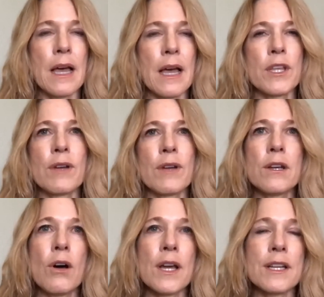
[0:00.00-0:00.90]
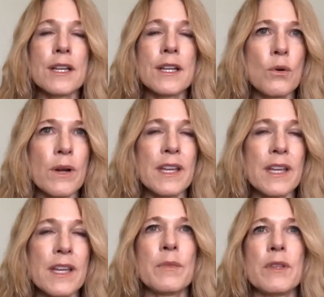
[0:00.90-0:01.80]
Now you're in an
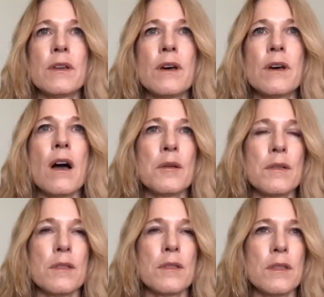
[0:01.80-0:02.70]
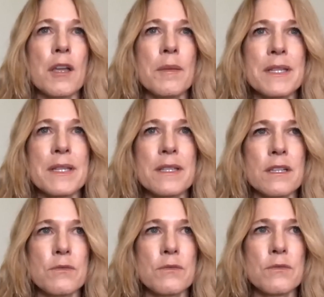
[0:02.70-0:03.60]
auditorium, the
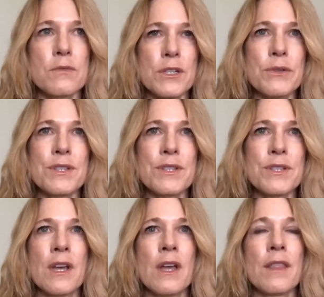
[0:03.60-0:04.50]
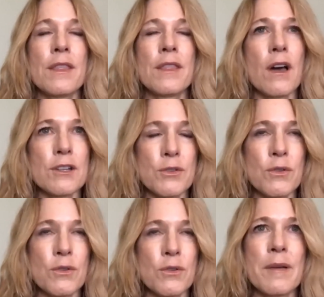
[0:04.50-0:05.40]
occupancy is reduced, the
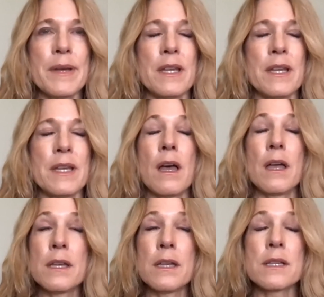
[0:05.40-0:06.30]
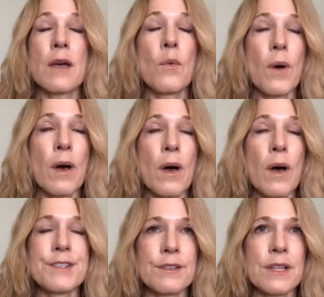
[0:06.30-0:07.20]
auditorium is
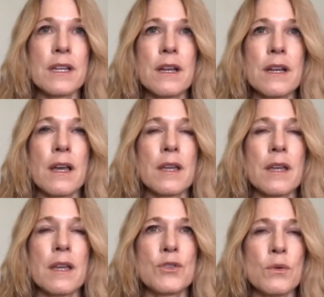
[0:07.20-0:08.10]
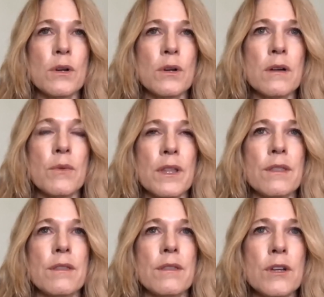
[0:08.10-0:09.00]
well ventilated, I am
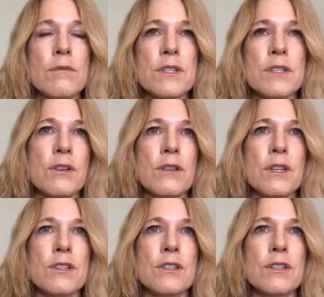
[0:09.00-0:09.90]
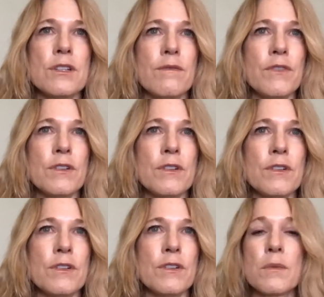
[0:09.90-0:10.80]
sure, with good recirculation and
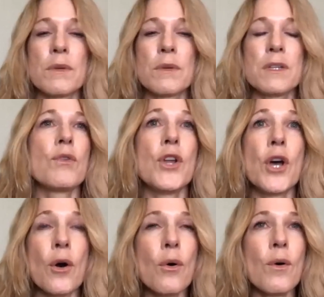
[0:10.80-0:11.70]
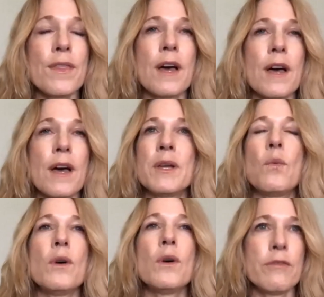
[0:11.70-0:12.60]
filters, although we don't know. That
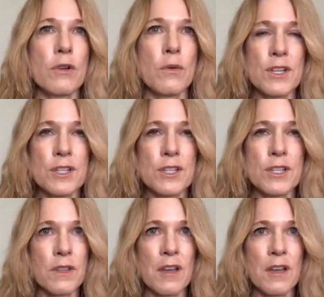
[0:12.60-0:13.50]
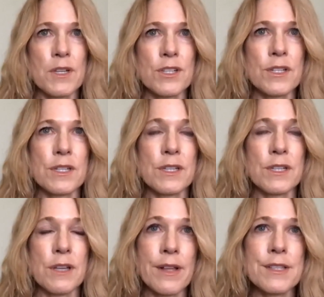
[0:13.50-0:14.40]
would be a wonderful question for the commission to
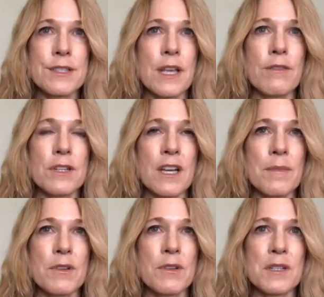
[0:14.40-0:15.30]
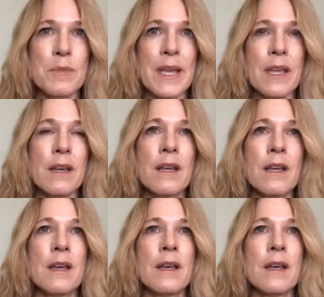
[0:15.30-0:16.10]
tell us every time there's a debate.